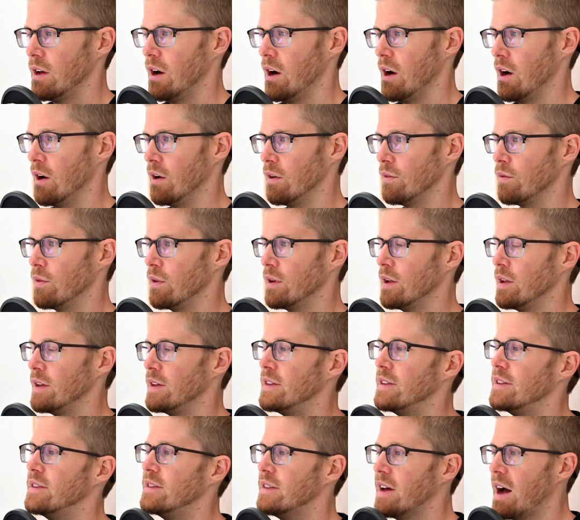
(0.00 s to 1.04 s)
of
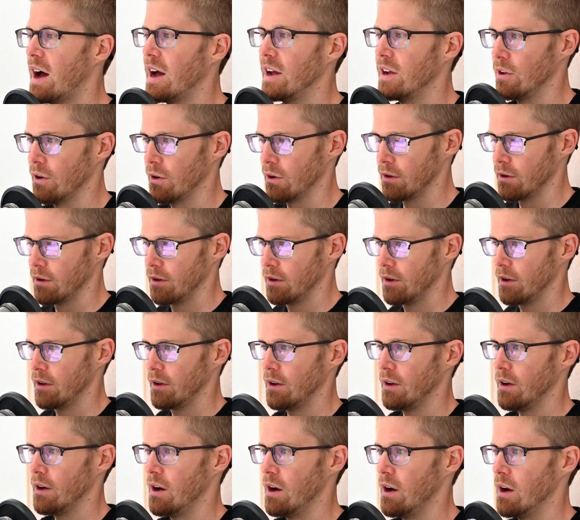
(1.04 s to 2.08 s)
desire,
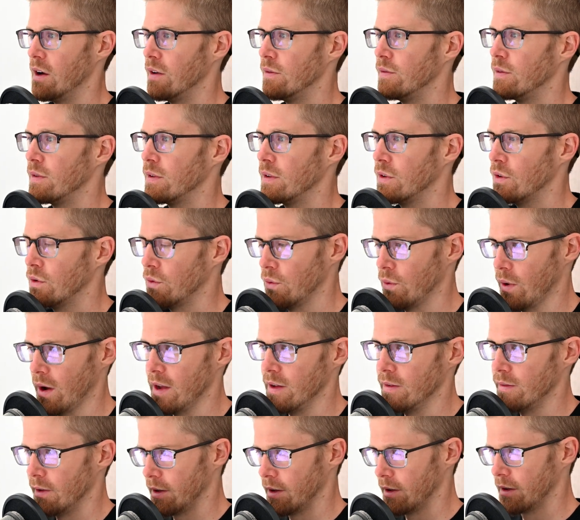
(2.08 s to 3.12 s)
of
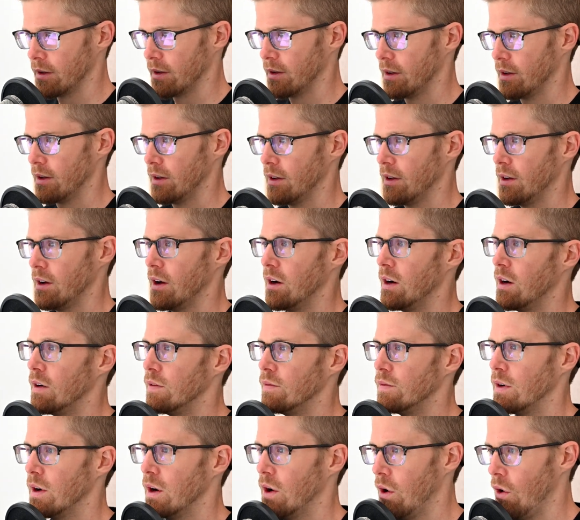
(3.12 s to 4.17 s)
craving,
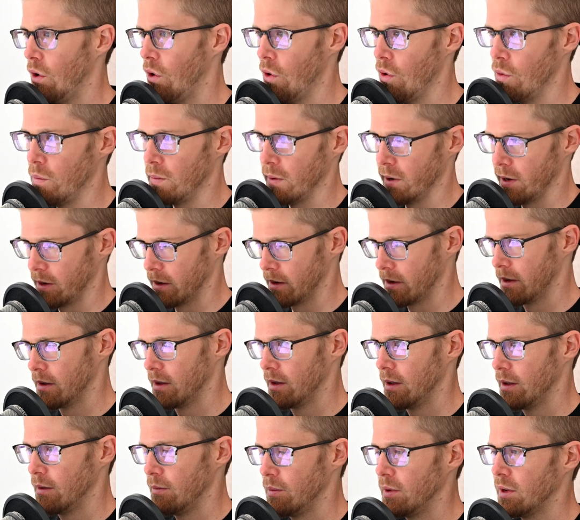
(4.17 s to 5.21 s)
of hoping
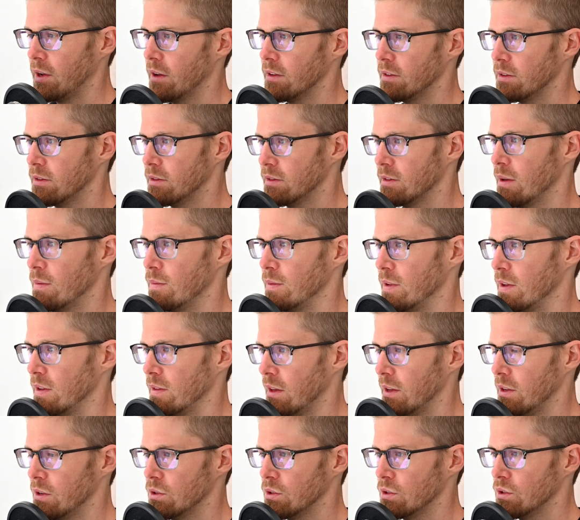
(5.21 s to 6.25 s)
because of something
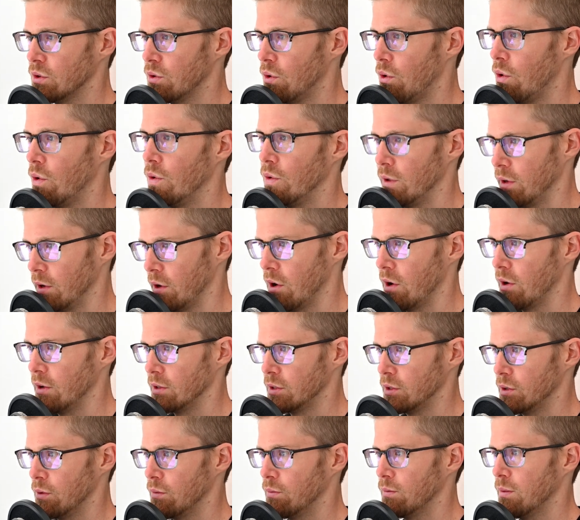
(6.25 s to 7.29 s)
that you're still holding on
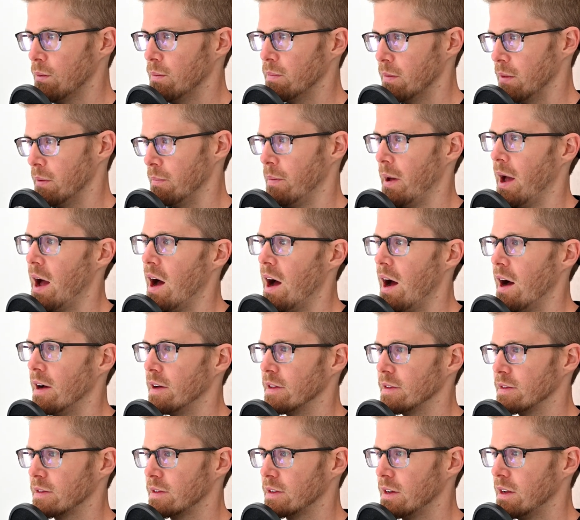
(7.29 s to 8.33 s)
to from the
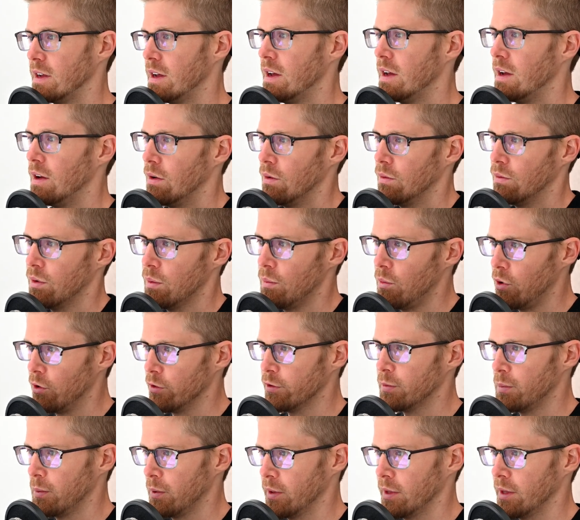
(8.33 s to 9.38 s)
past, from
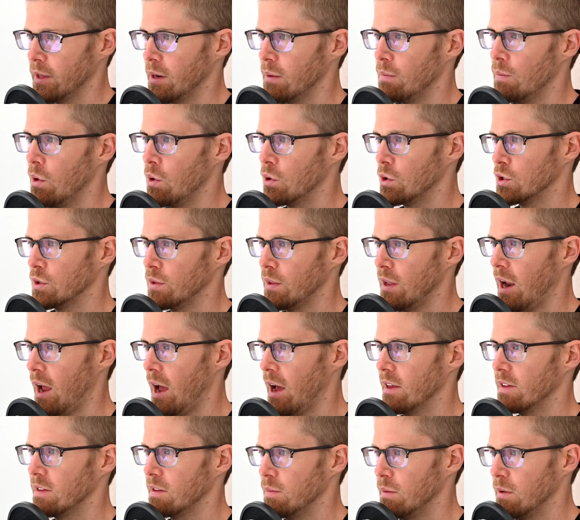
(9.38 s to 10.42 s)
ultimately an emotion that
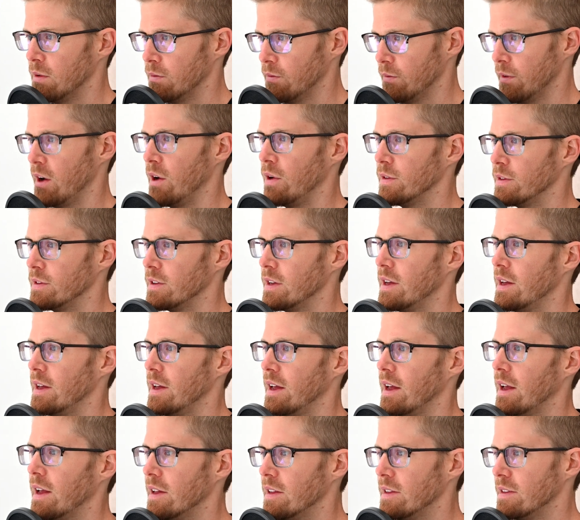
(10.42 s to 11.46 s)
hasn't been felt
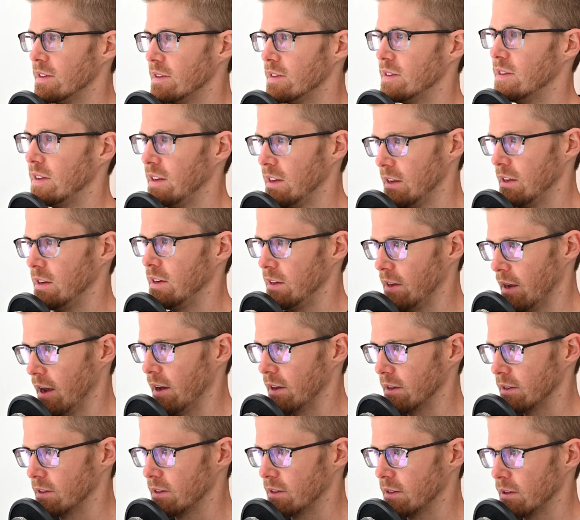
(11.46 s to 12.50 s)
and seen
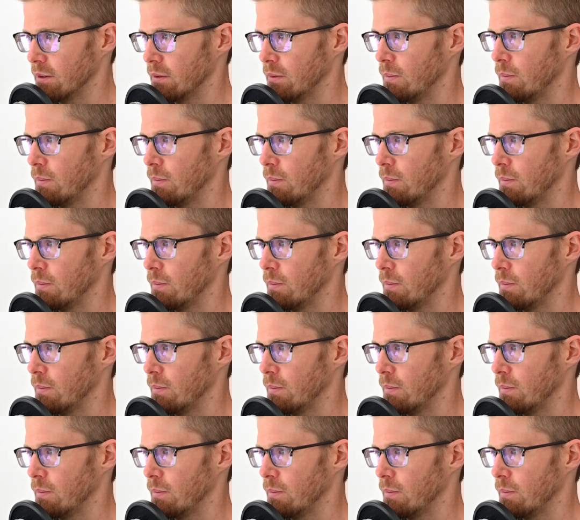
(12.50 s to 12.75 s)
yet.